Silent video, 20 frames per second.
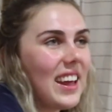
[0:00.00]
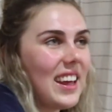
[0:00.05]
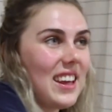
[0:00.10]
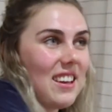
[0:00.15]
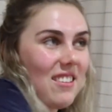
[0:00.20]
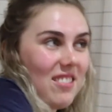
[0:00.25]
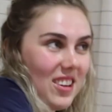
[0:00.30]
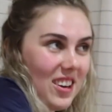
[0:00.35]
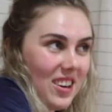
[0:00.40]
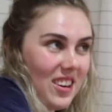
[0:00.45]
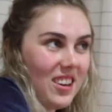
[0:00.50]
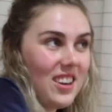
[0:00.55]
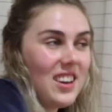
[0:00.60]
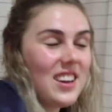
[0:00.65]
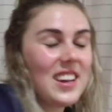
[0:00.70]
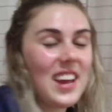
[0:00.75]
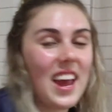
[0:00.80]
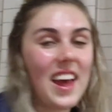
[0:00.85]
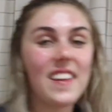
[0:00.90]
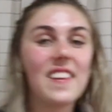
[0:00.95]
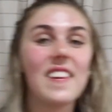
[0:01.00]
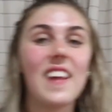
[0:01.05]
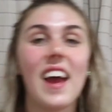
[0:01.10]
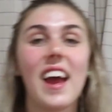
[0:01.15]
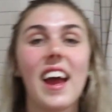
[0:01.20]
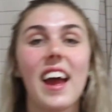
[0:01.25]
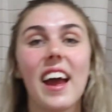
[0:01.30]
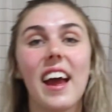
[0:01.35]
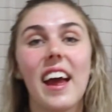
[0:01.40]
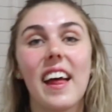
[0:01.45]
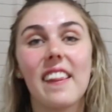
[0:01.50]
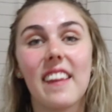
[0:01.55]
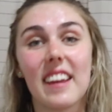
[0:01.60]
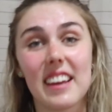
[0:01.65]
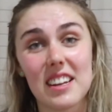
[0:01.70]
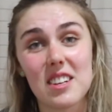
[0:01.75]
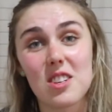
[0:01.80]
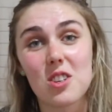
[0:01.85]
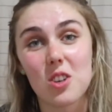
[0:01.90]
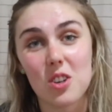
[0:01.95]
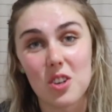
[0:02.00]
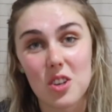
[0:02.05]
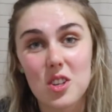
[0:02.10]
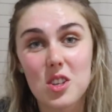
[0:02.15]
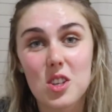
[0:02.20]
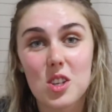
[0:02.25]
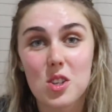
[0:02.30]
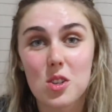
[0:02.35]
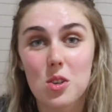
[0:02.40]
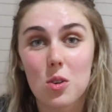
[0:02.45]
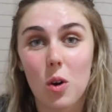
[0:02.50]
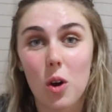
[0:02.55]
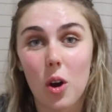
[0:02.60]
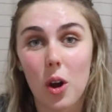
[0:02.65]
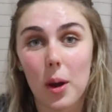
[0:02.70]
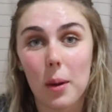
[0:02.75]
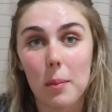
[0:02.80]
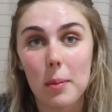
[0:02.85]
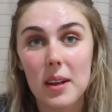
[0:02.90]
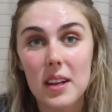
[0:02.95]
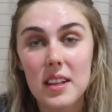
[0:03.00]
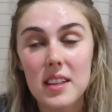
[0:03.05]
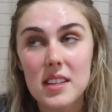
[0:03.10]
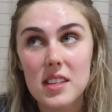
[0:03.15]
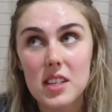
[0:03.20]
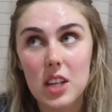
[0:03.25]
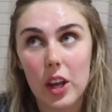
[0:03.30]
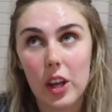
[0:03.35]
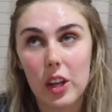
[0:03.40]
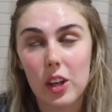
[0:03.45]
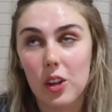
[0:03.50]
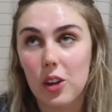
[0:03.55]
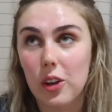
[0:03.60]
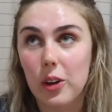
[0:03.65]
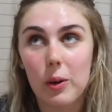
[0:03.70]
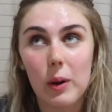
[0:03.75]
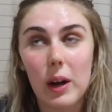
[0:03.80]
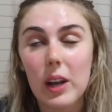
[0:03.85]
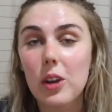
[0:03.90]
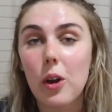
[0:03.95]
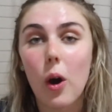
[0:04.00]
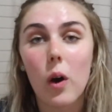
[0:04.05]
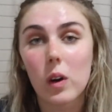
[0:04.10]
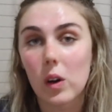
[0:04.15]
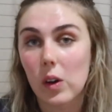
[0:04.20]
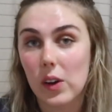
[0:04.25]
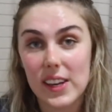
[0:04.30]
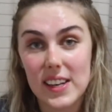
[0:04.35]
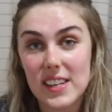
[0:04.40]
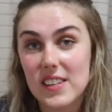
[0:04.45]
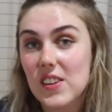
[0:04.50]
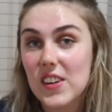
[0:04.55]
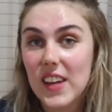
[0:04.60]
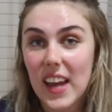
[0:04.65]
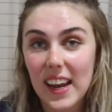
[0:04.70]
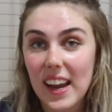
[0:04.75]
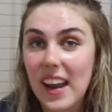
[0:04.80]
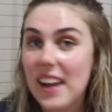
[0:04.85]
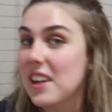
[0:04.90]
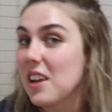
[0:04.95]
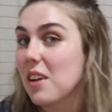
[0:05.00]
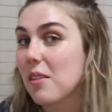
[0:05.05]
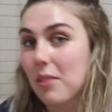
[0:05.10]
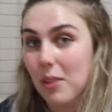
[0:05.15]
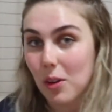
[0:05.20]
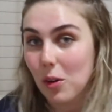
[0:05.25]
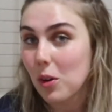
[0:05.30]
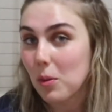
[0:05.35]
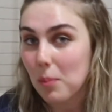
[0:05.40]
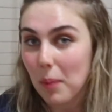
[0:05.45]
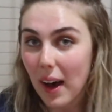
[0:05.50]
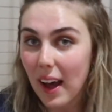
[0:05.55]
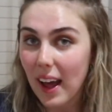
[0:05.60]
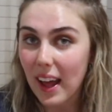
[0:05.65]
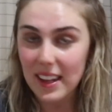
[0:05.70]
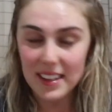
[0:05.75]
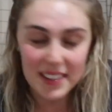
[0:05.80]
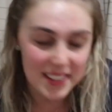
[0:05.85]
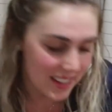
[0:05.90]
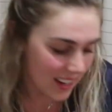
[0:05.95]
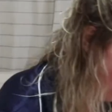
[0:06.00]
if you don't get there like as soon as the store opens, you are not going to get any of the good buys.